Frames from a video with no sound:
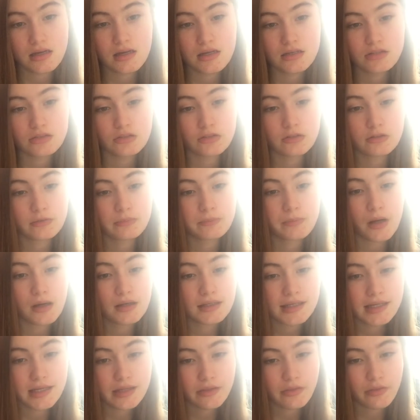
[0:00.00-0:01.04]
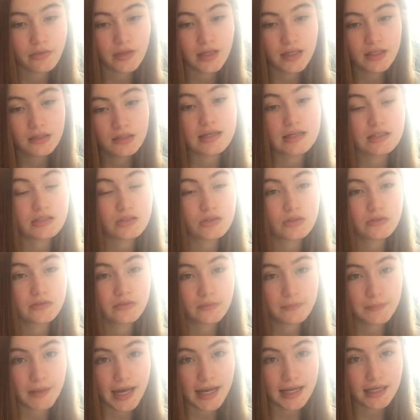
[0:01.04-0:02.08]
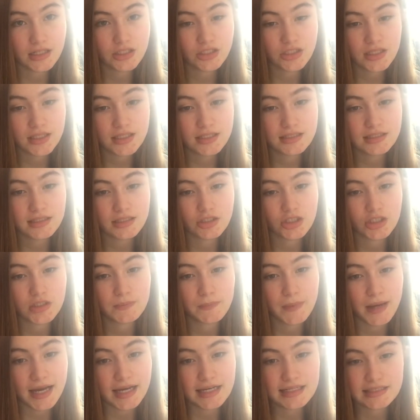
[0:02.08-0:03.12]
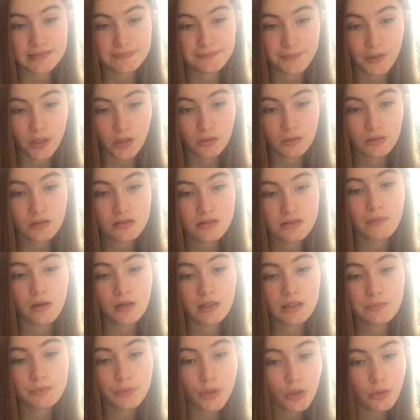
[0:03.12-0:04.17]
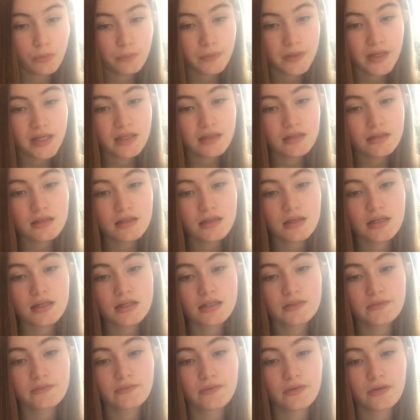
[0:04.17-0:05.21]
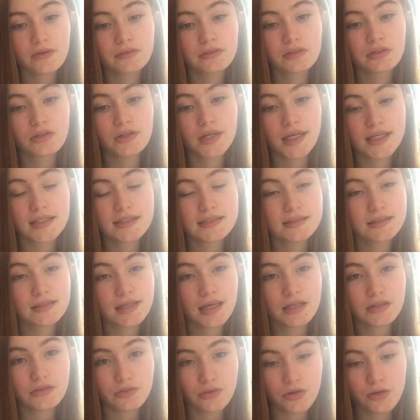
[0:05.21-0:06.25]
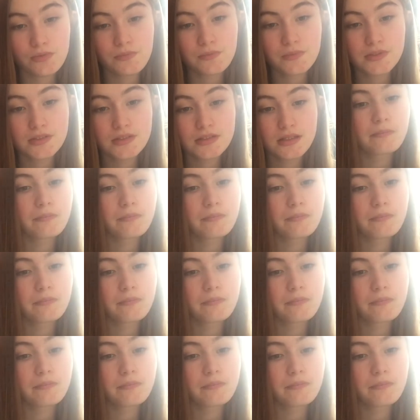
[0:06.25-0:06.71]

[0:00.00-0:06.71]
So polyethylene is used for packaging such as bags and bottles. Polypropylene is for crates and ropes.